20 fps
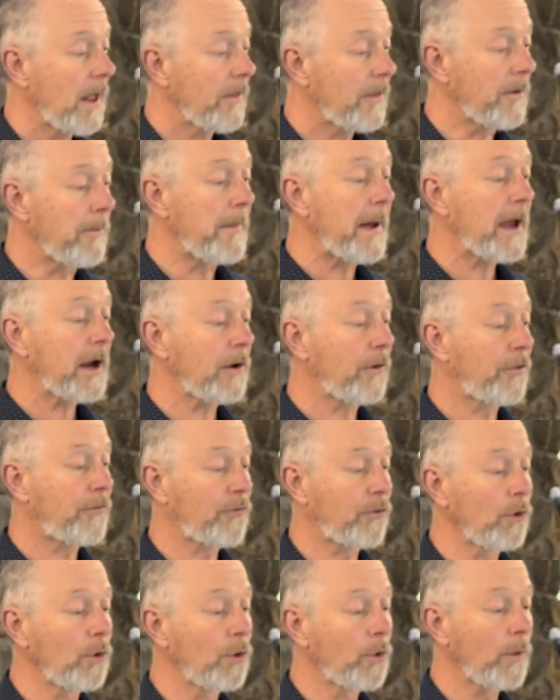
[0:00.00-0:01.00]
The man
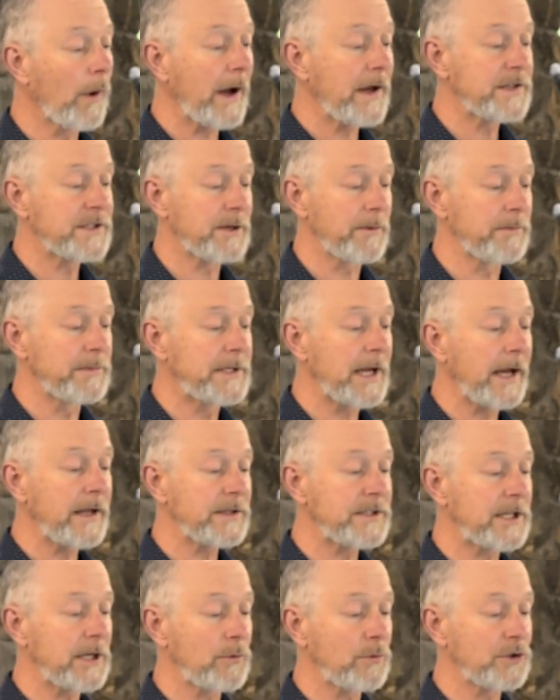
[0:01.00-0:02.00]
threw away some
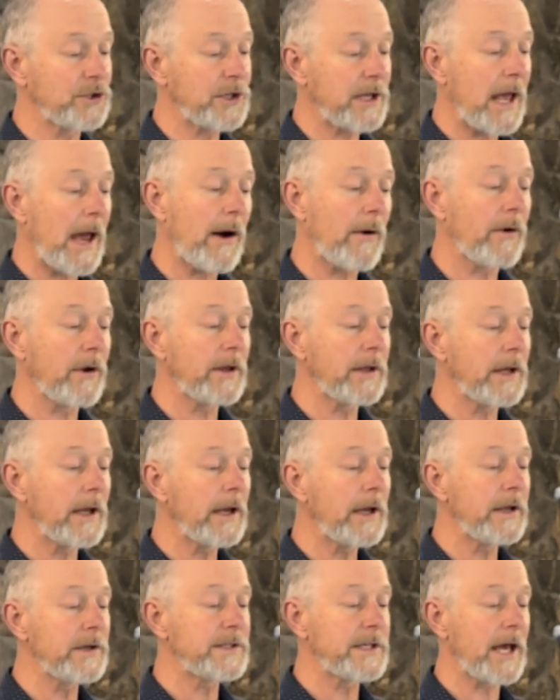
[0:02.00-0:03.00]
dates he was carrying in
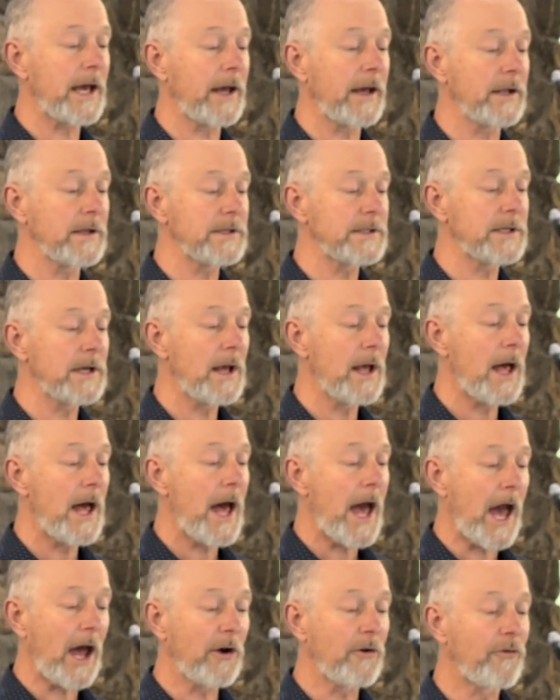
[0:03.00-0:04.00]
his hands
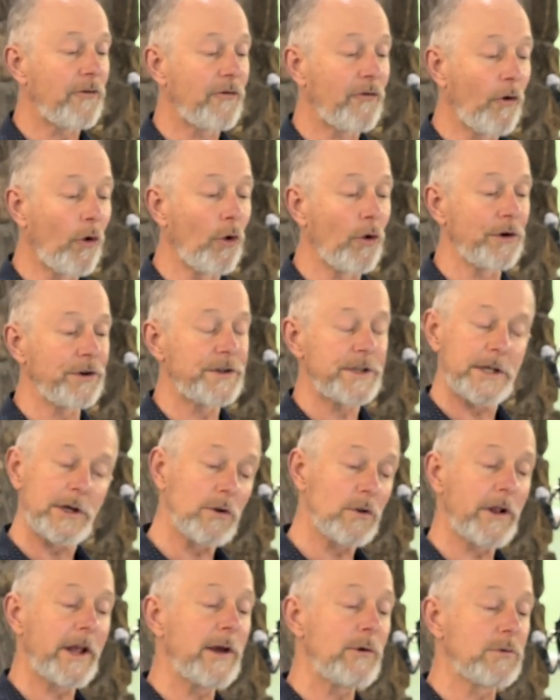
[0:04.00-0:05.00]
and fought
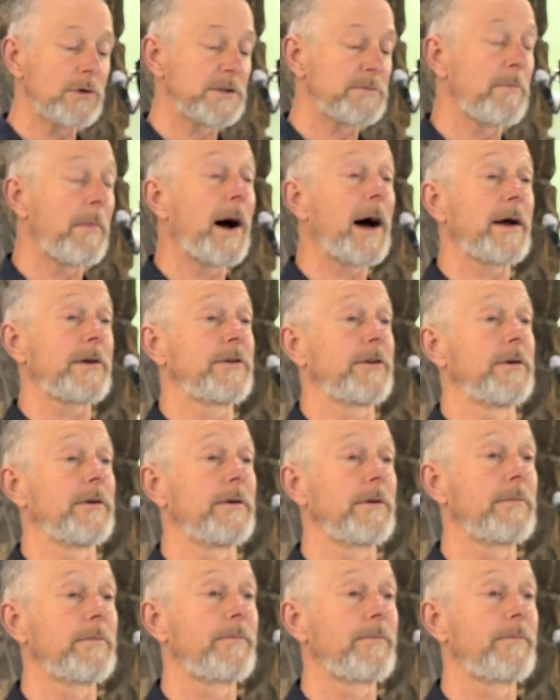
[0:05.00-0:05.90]
till he was martyred.